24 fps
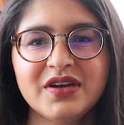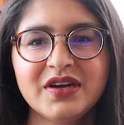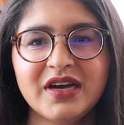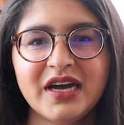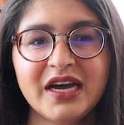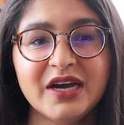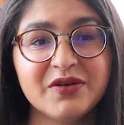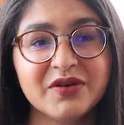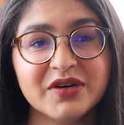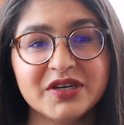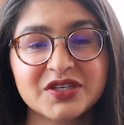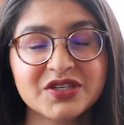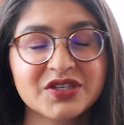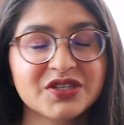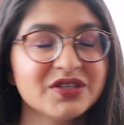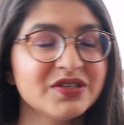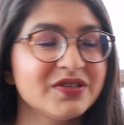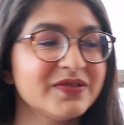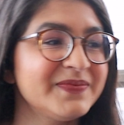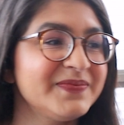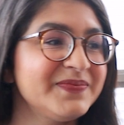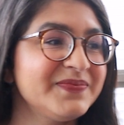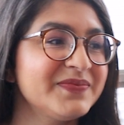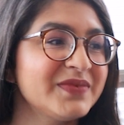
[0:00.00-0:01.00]
I wish.
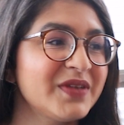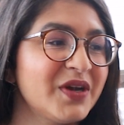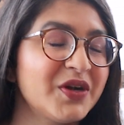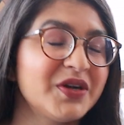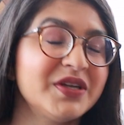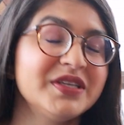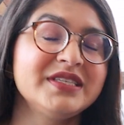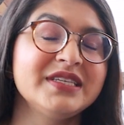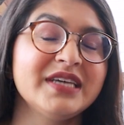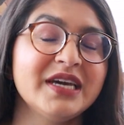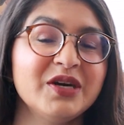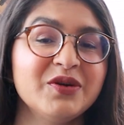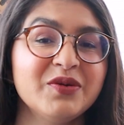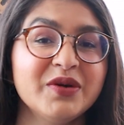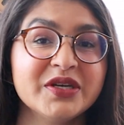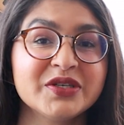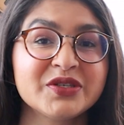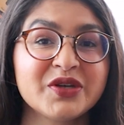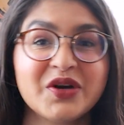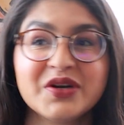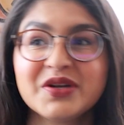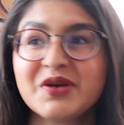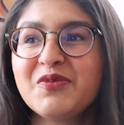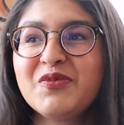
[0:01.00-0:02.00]
Honestly, I wish.
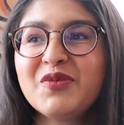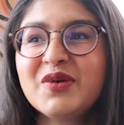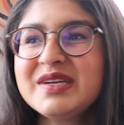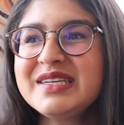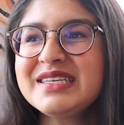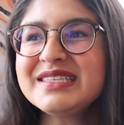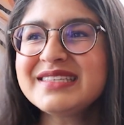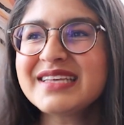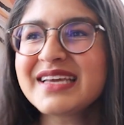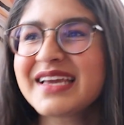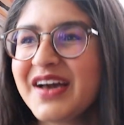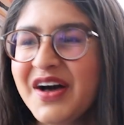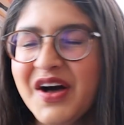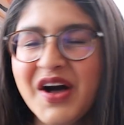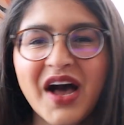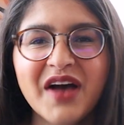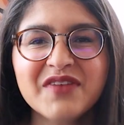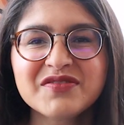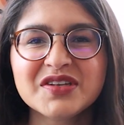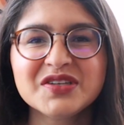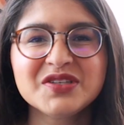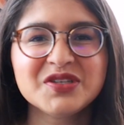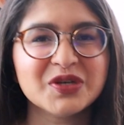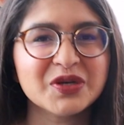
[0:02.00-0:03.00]
What does the girl
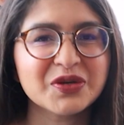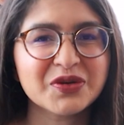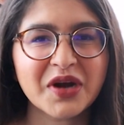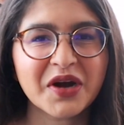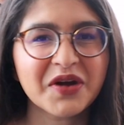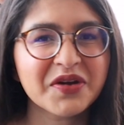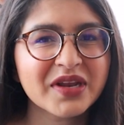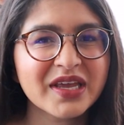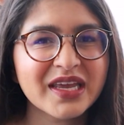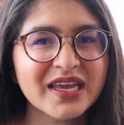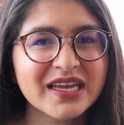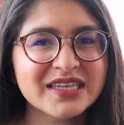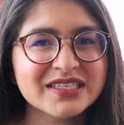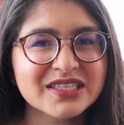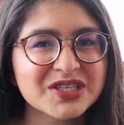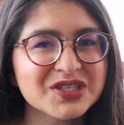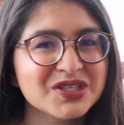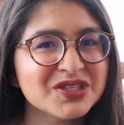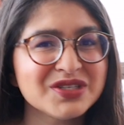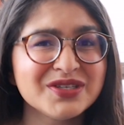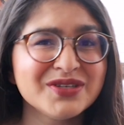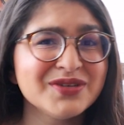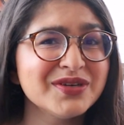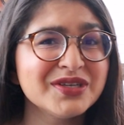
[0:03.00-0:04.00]
have to do around here to
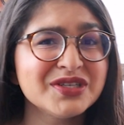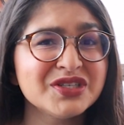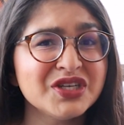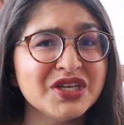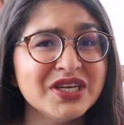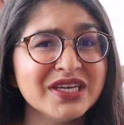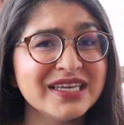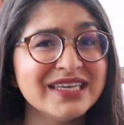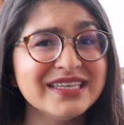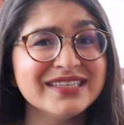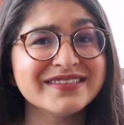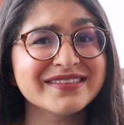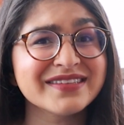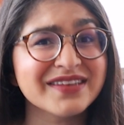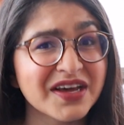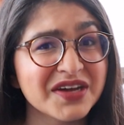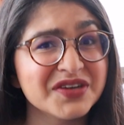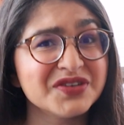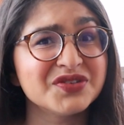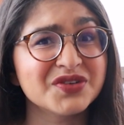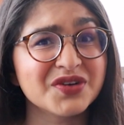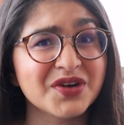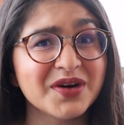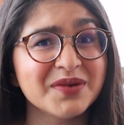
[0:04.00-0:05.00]
just do a cheeky
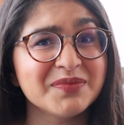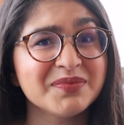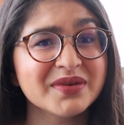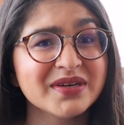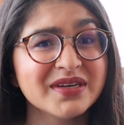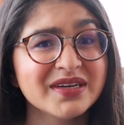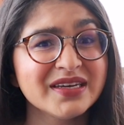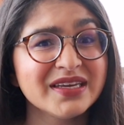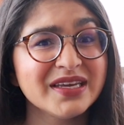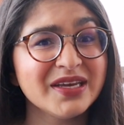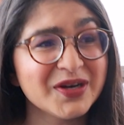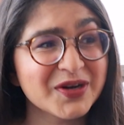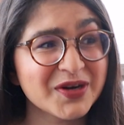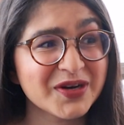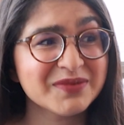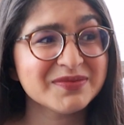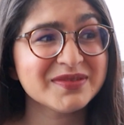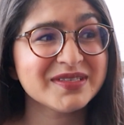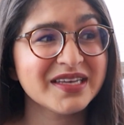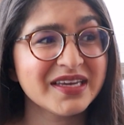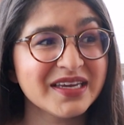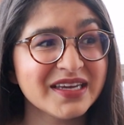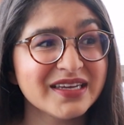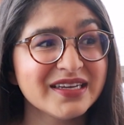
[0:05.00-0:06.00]
slut drop? You know what I'm
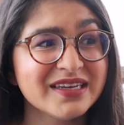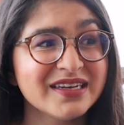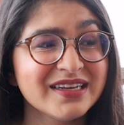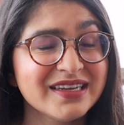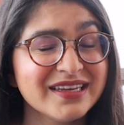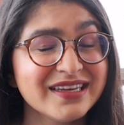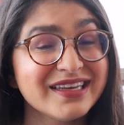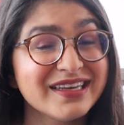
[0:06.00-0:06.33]
saying?